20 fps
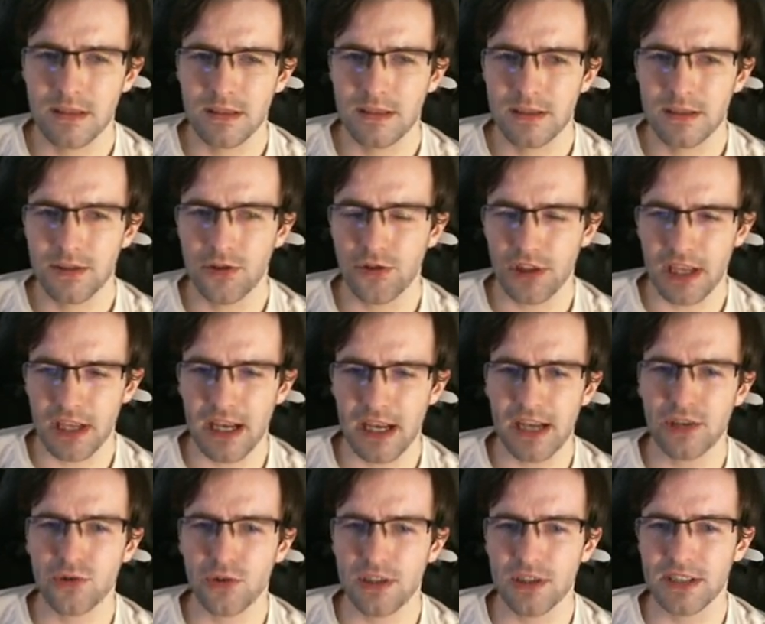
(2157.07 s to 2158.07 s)
So do the
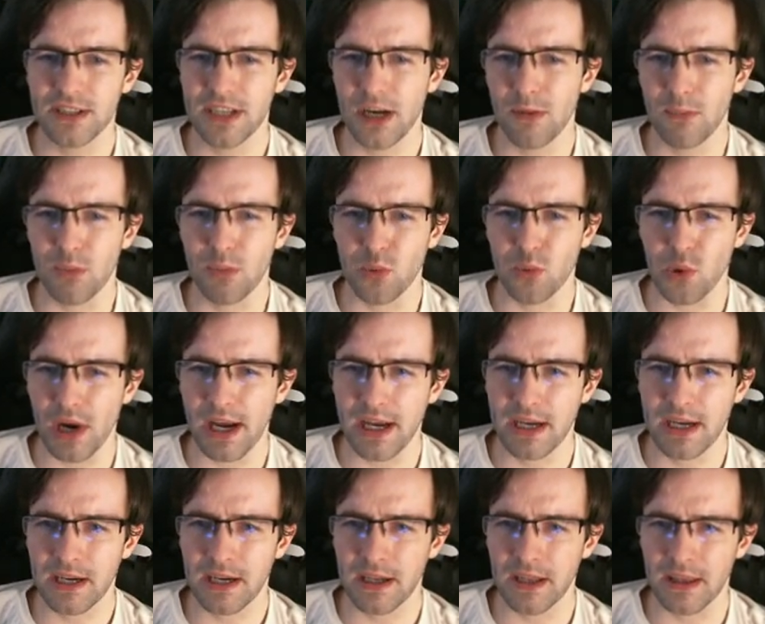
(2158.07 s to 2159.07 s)
androids now
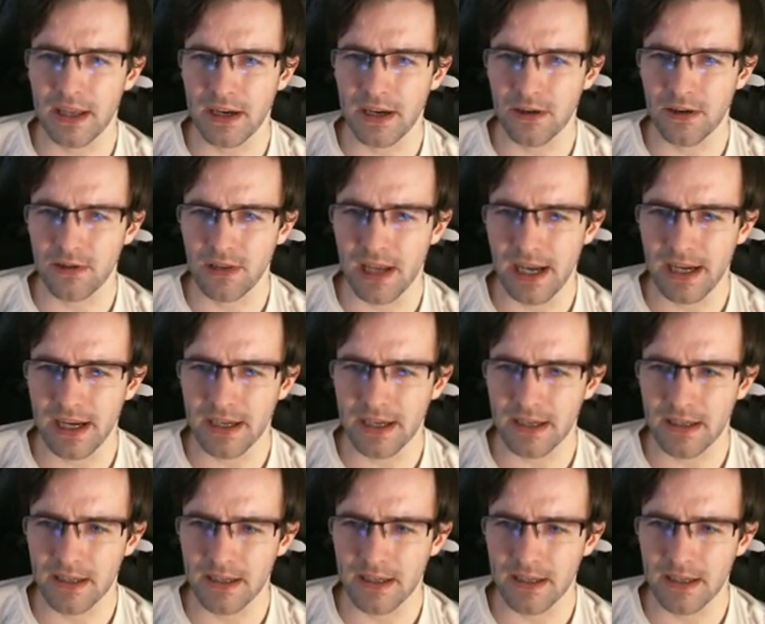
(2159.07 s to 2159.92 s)
break their like